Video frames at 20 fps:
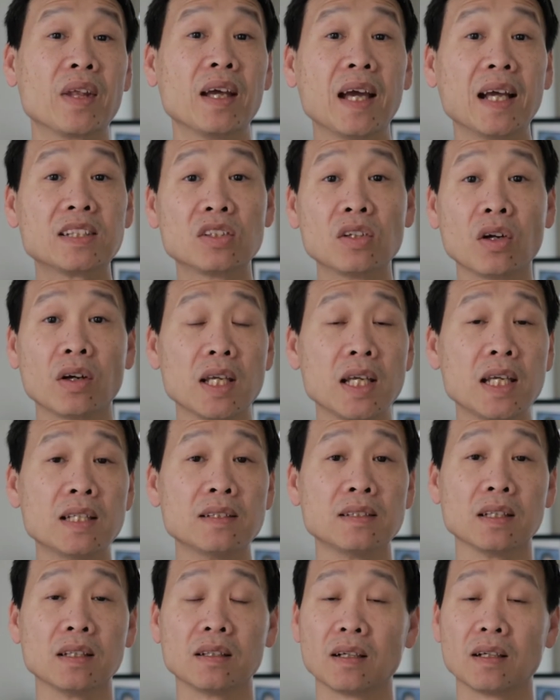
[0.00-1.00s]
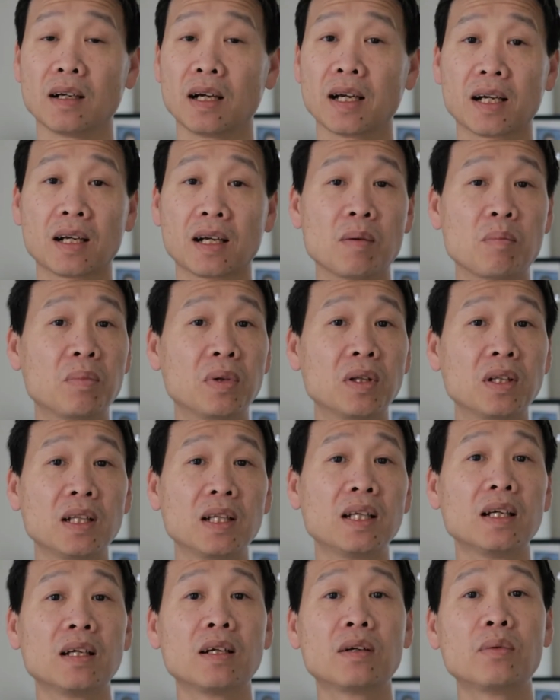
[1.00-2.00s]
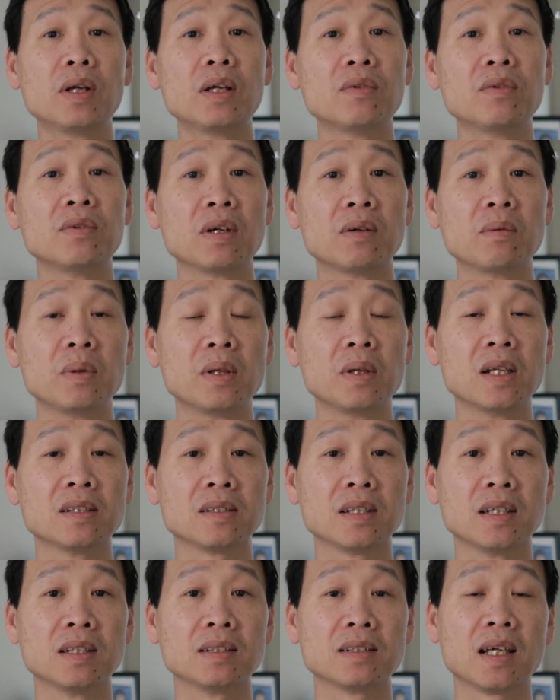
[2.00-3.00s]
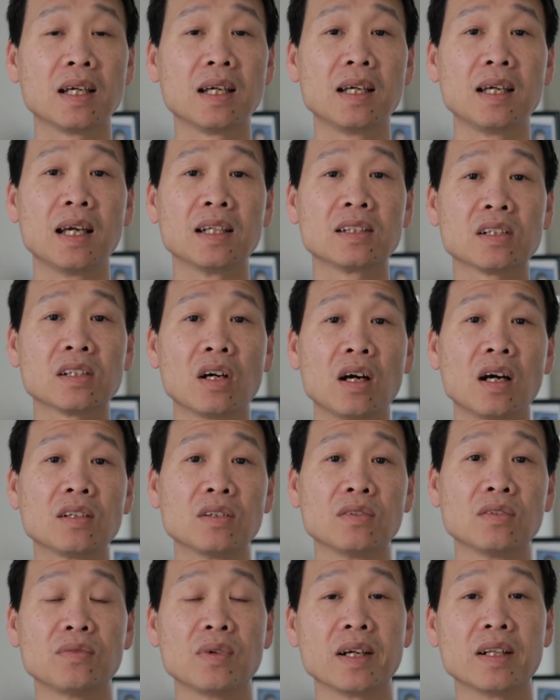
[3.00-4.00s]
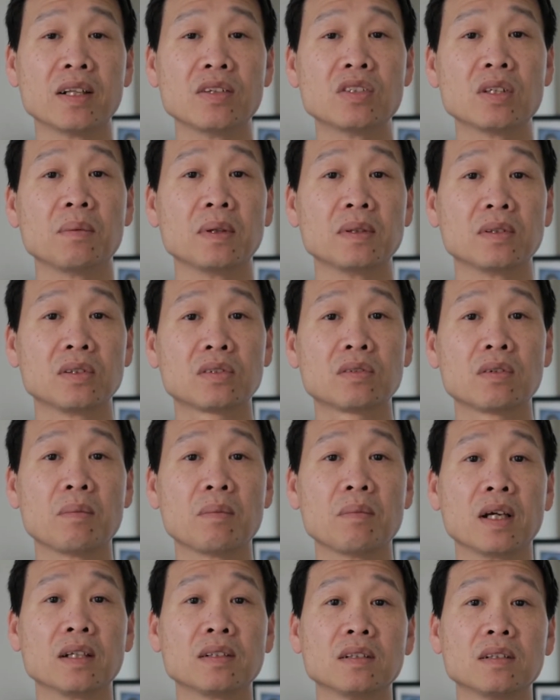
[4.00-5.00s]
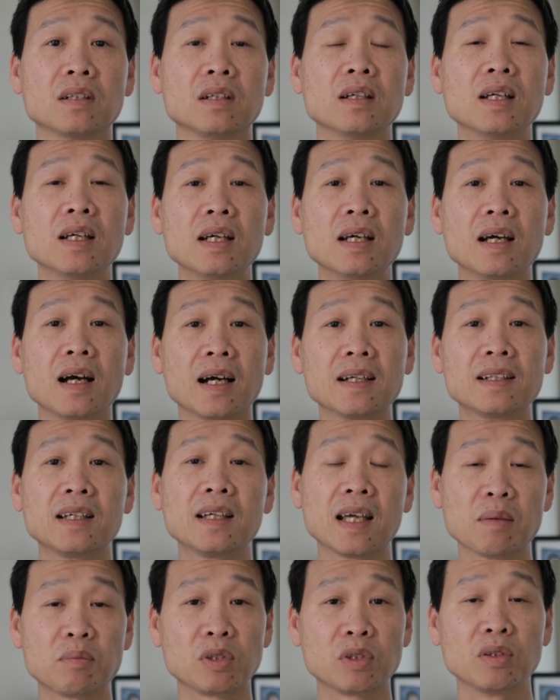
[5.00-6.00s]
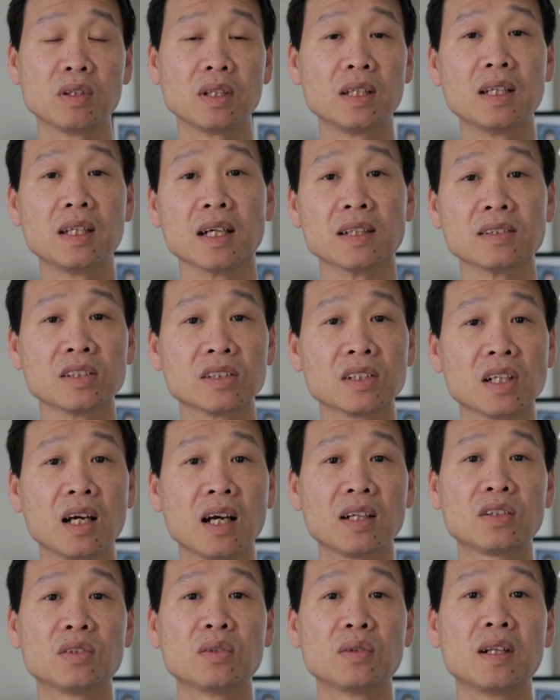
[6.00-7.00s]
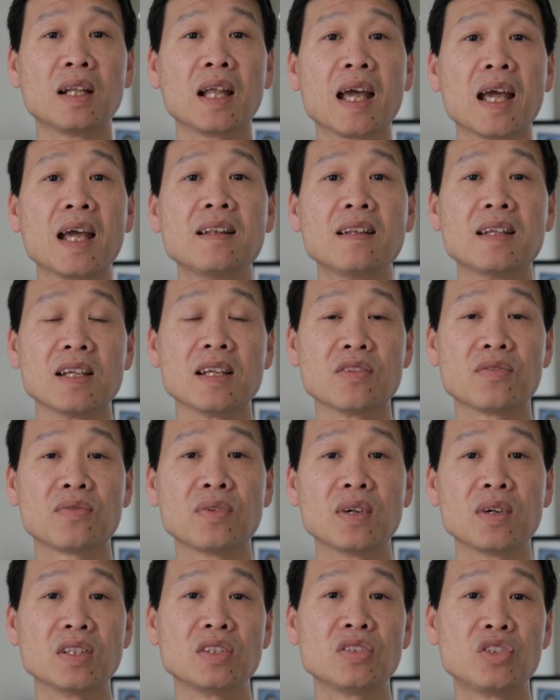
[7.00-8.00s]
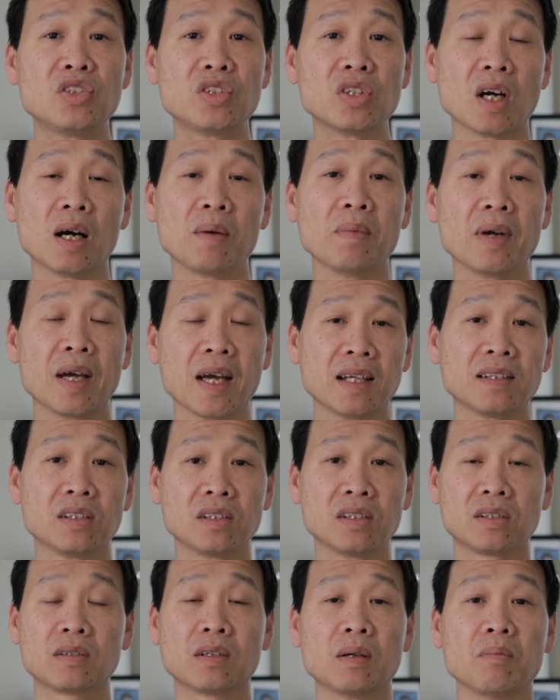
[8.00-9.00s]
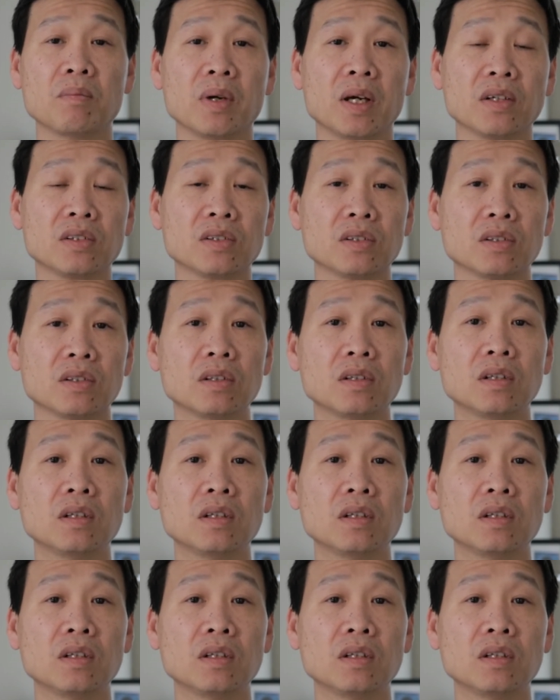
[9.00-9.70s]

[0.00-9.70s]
It's not easy. I completely agree with everybody that says, hey, it's hard to find a job as a Scrum Master. I think absolutely yes, it's hard to land that first job as a Scrum Master.